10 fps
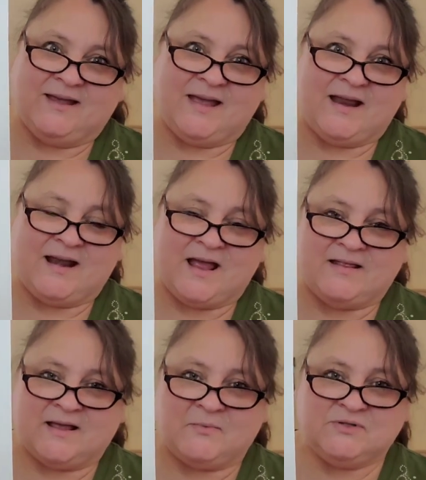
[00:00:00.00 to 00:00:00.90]
And I,
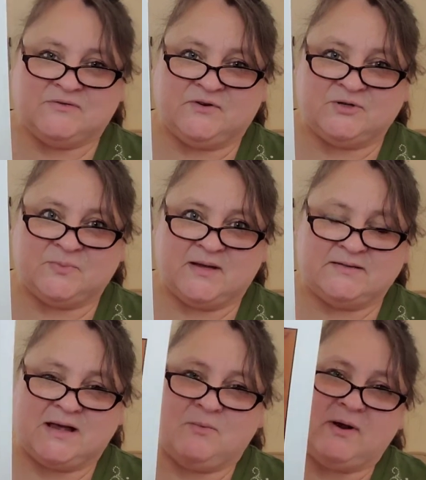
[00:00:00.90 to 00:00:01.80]
that was the first place
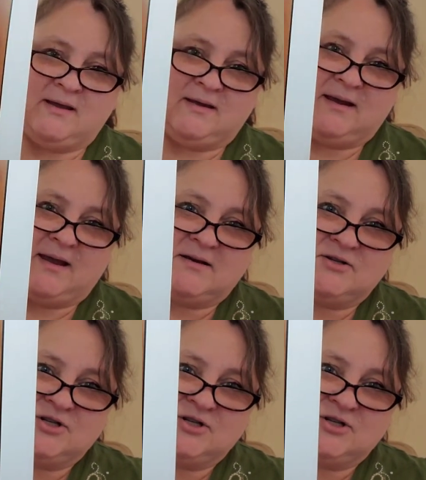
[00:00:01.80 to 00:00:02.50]
I went and